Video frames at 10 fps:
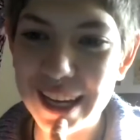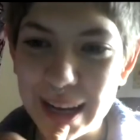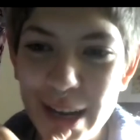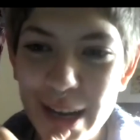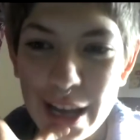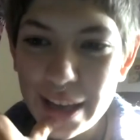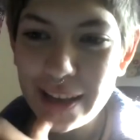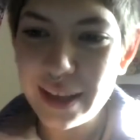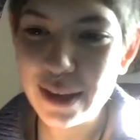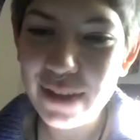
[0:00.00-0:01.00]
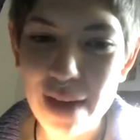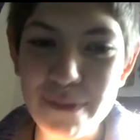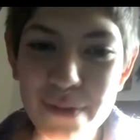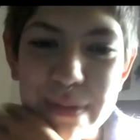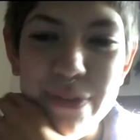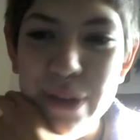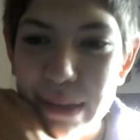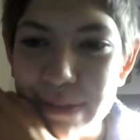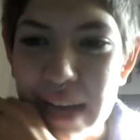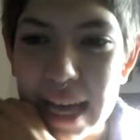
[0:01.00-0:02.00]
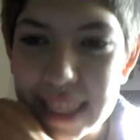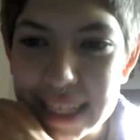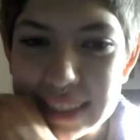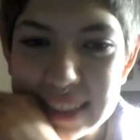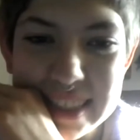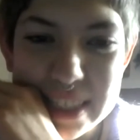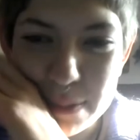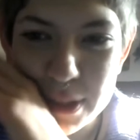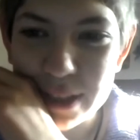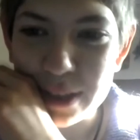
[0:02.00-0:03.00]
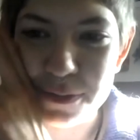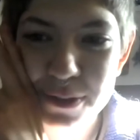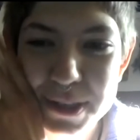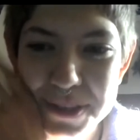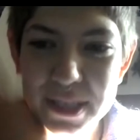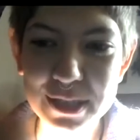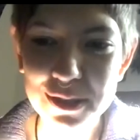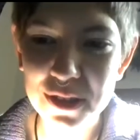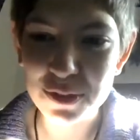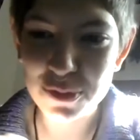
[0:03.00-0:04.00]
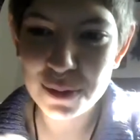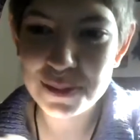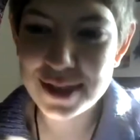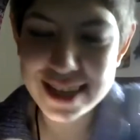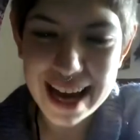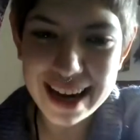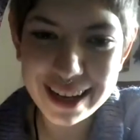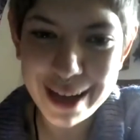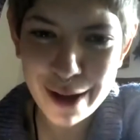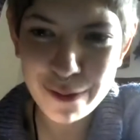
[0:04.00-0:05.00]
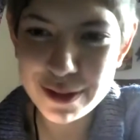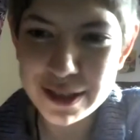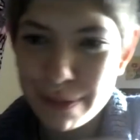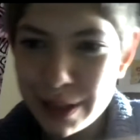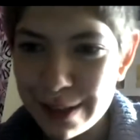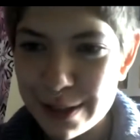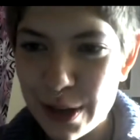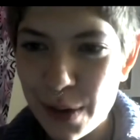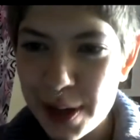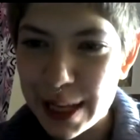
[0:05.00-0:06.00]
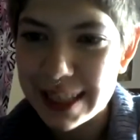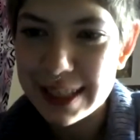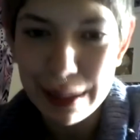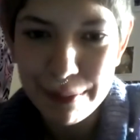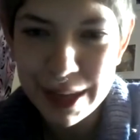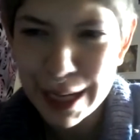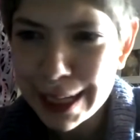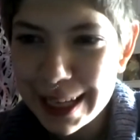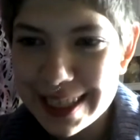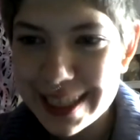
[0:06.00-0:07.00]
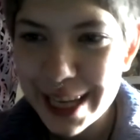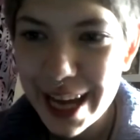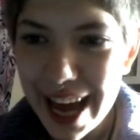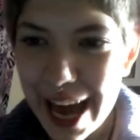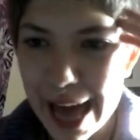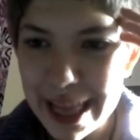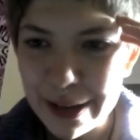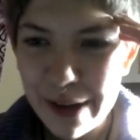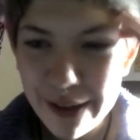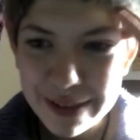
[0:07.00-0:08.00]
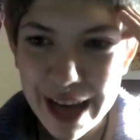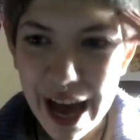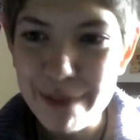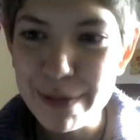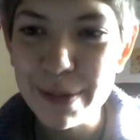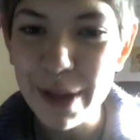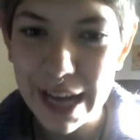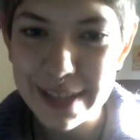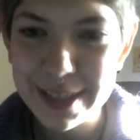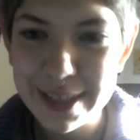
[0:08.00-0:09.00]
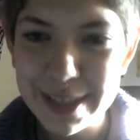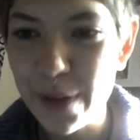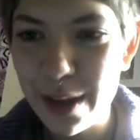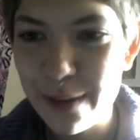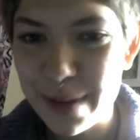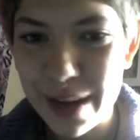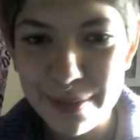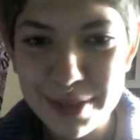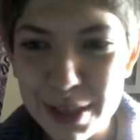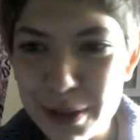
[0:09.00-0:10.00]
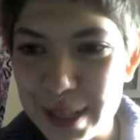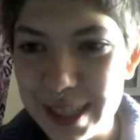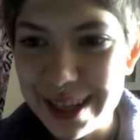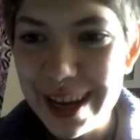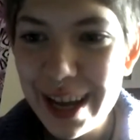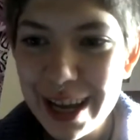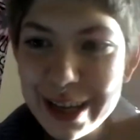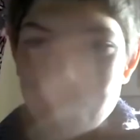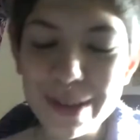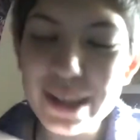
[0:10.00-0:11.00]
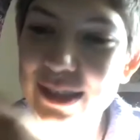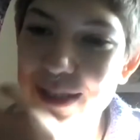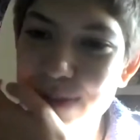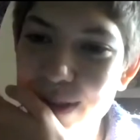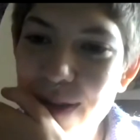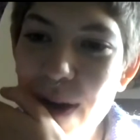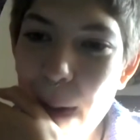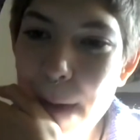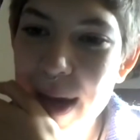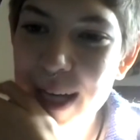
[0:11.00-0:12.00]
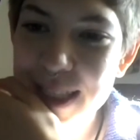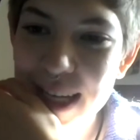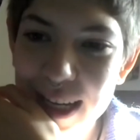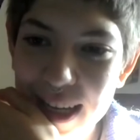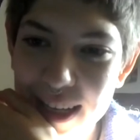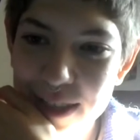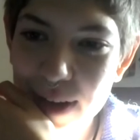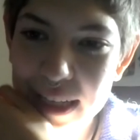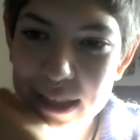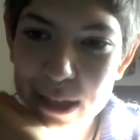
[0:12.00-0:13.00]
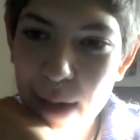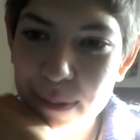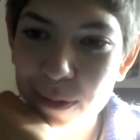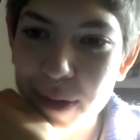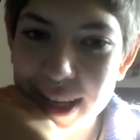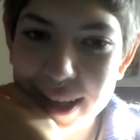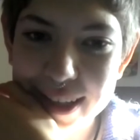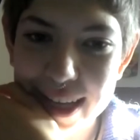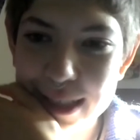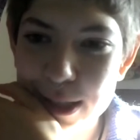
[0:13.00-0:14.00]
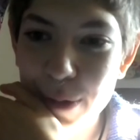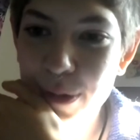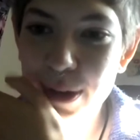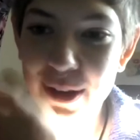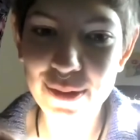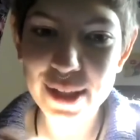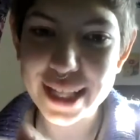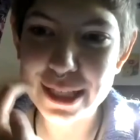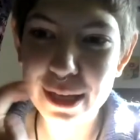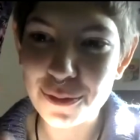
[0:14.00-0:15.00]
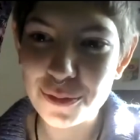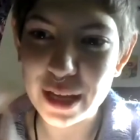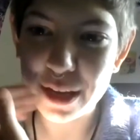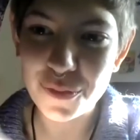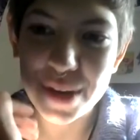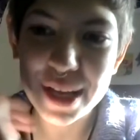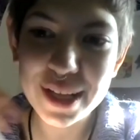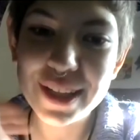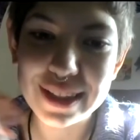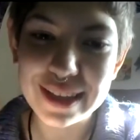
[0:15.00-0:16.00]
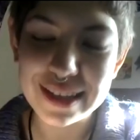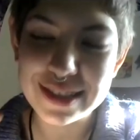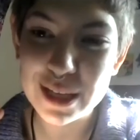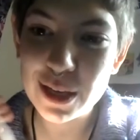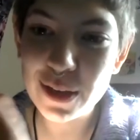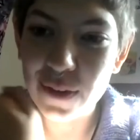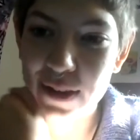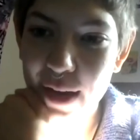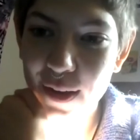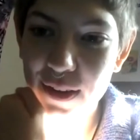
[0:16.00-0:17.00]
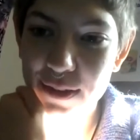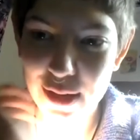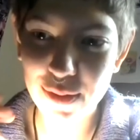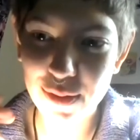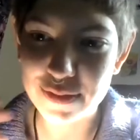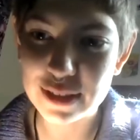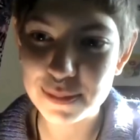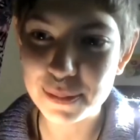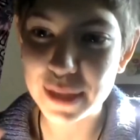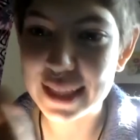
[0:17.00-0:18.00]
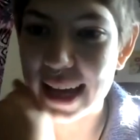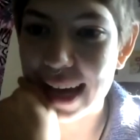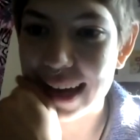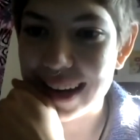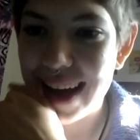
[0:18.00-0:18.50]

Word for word: and you you come from a point of nothingness, but you're confused because you're in a group setting now with something to show that somethingness, and then you have to, have people asking you what you've been up to, and you've really just been meditating and trying to not be real, and so you realize they're that you're real and that they see you, and that you're now you have to explain that.